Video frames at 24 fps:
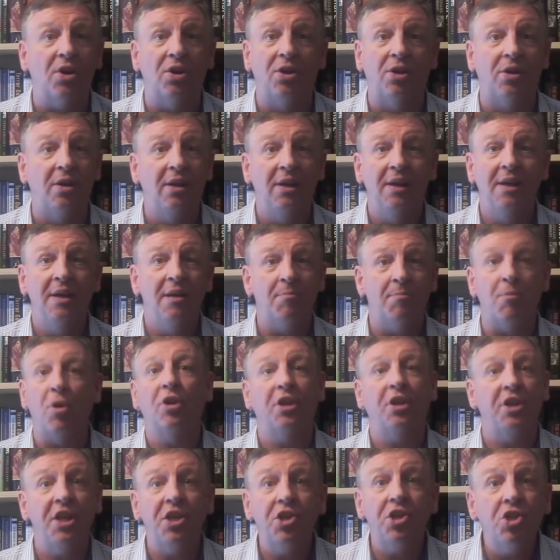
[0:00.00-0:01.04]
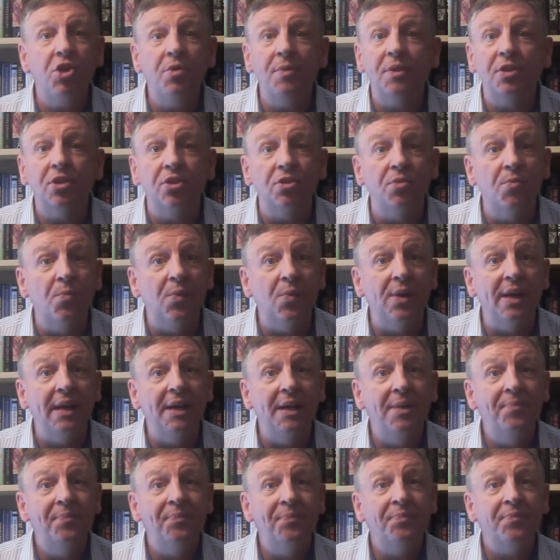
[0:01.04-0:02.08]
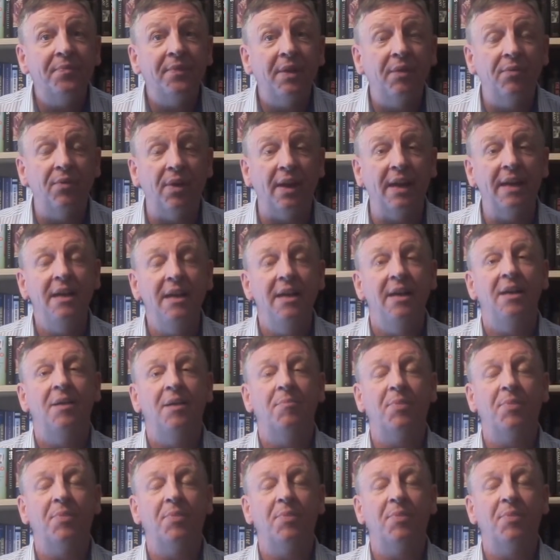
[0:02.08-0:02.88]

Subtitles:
or Mogadishu or somewhere, right?